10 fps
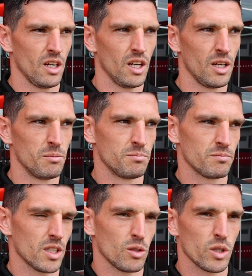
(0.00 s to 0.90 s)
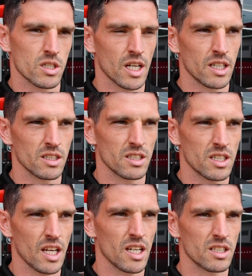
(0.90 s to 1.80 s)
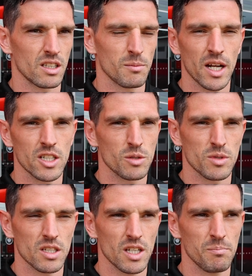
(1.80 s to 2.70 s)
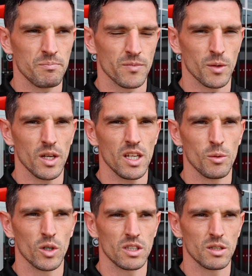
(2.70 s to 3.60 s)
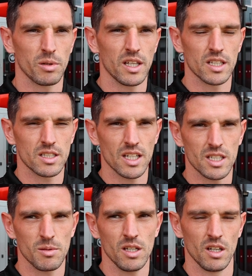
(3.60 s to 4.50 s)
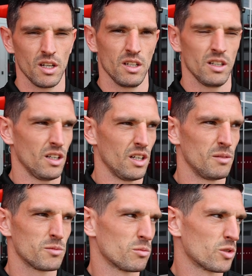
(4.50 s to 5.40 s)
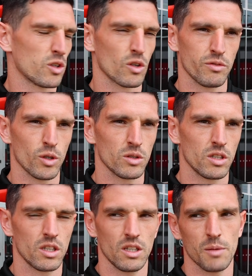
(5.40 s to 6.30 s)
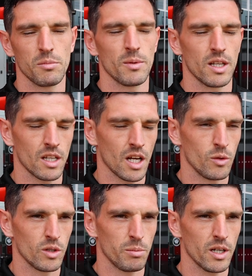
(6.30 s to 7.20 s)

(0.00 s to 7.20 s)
I know the standards he sets, and the manager was the same. The way he wanted to play excites me. So I'm just looking forward to implementing that out in the